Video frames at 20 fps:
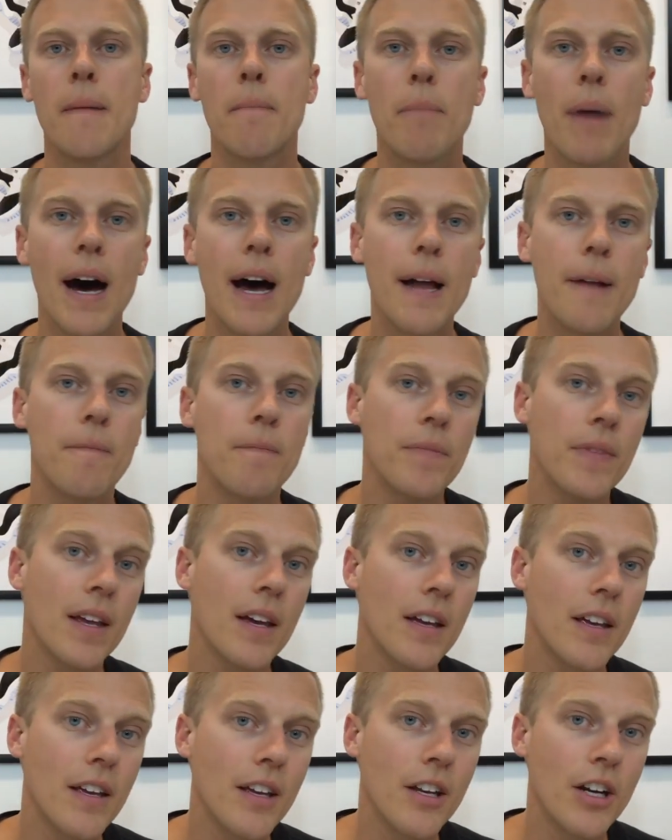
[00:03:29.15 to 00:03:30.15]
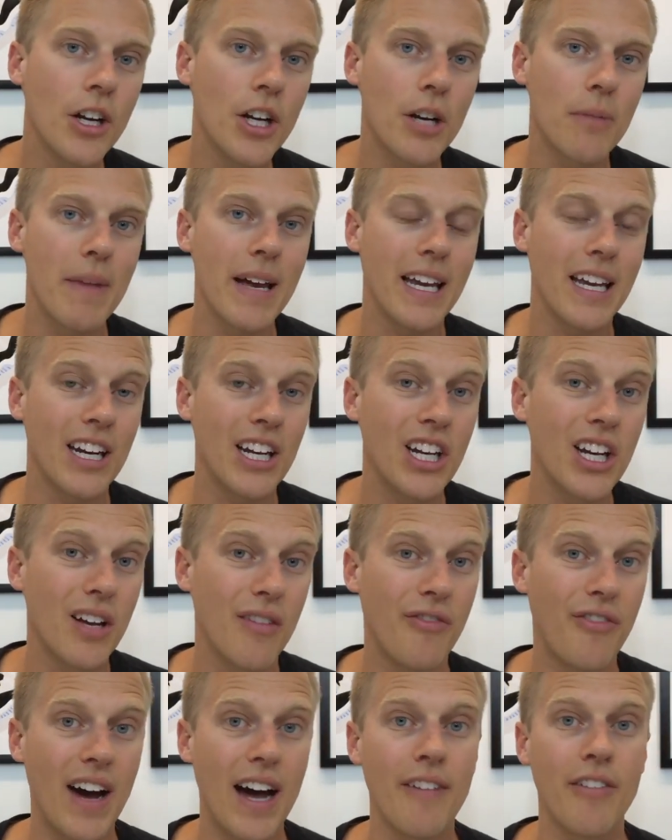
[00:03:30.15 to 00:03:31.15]
But, you're making a
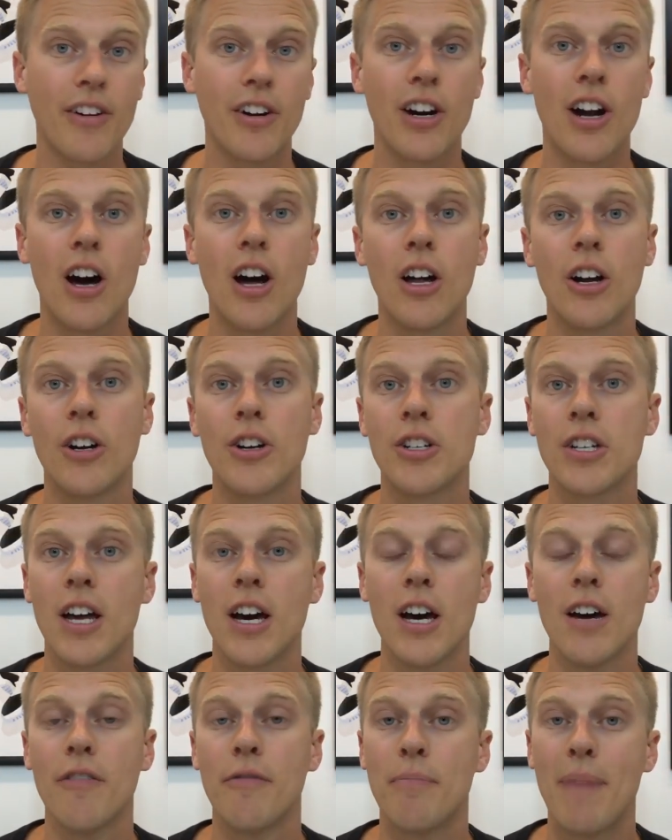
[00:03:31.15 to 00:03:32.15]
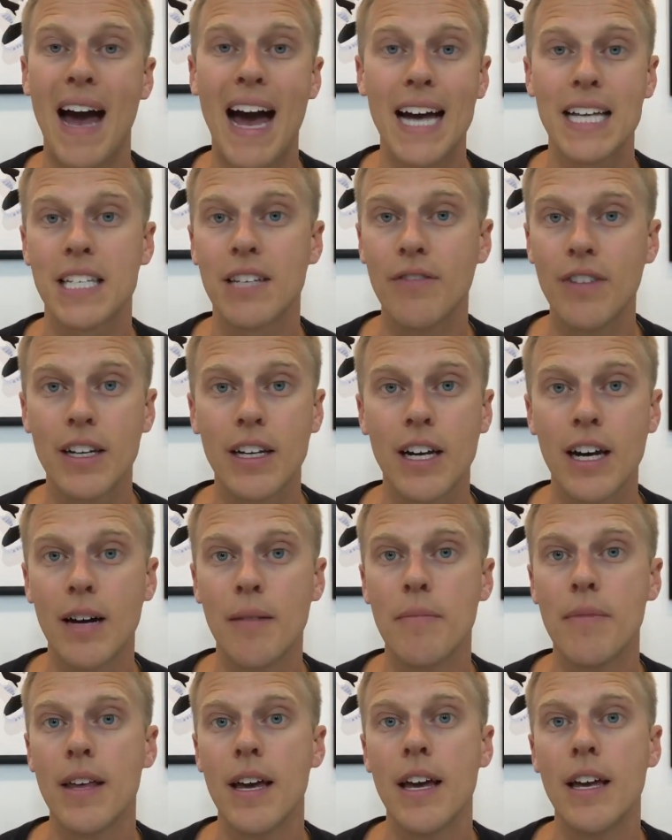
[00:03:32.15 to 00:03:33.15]
good $500 of passive
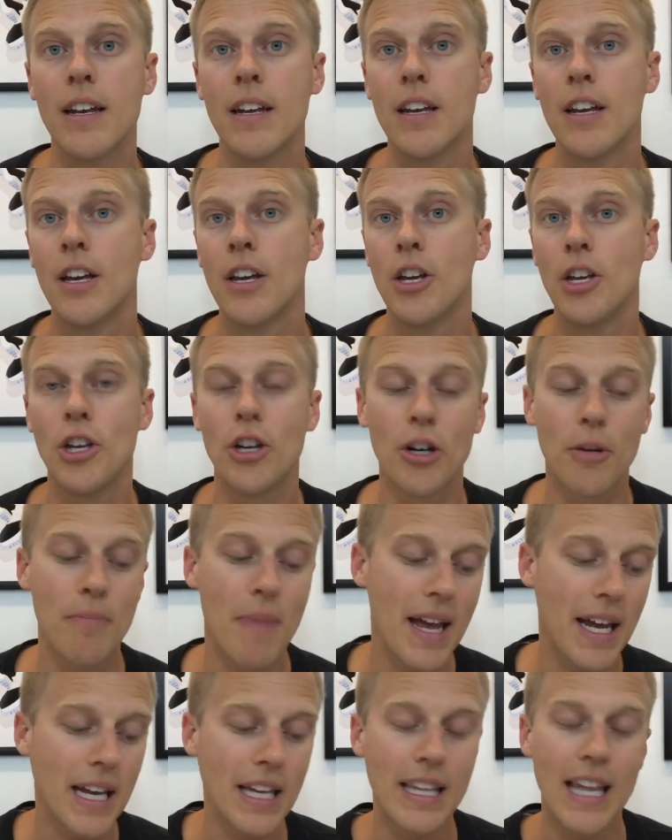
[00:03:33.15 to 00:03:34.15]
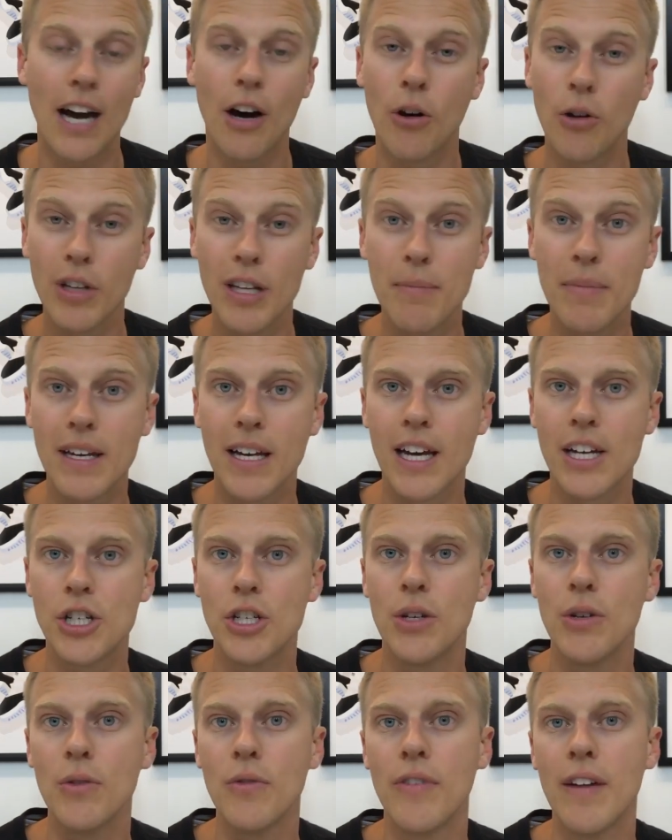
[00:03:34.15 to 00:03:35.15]
income that you're making that only
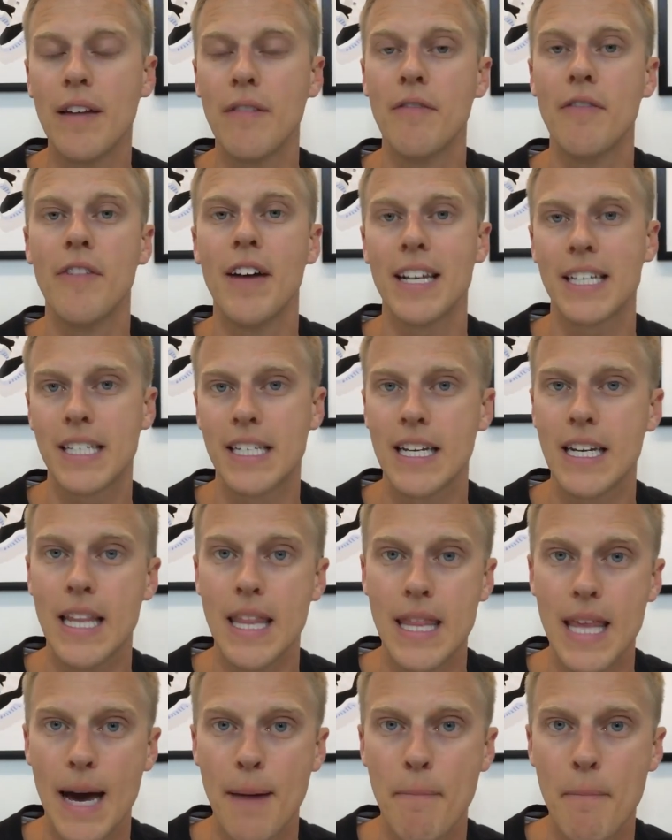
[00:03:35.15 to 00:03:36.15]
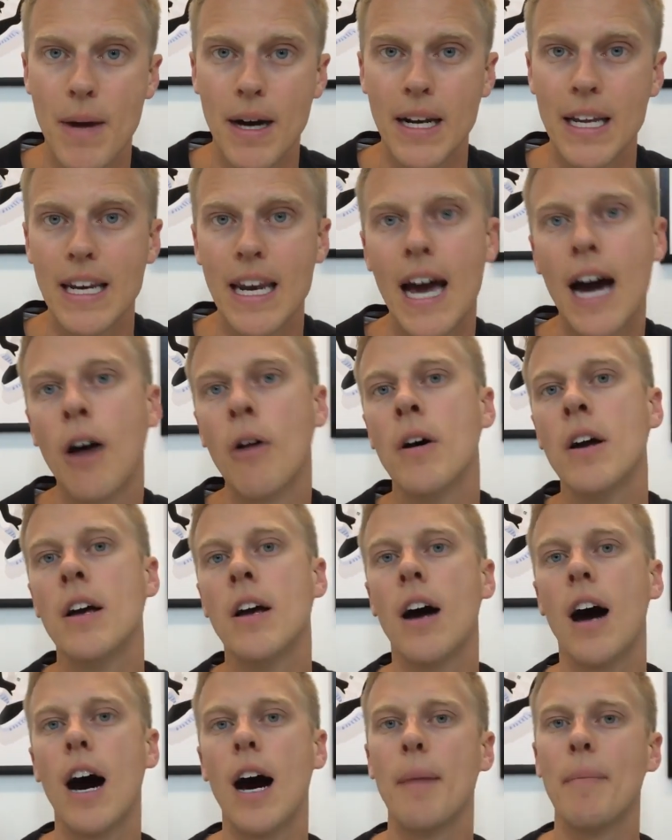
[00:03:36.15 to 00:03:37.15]
because you've invested that money. Now,
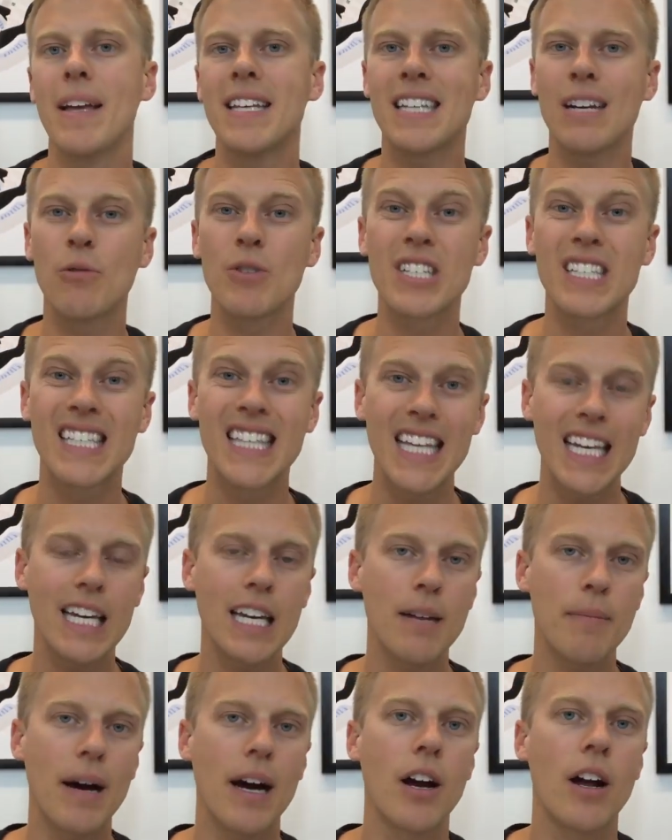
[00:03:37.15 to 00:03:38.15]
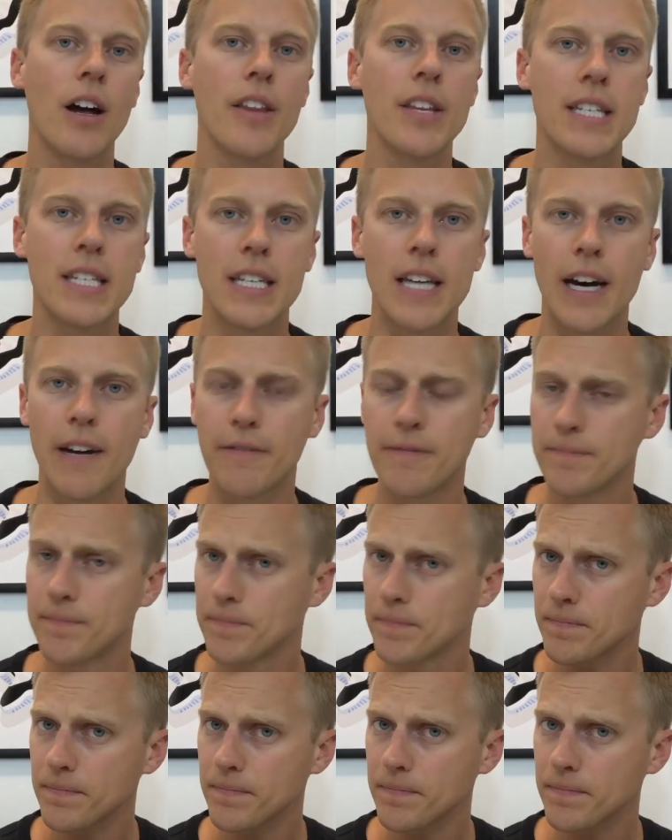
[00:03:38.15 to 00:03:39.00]
as I was thinking about all this stuff,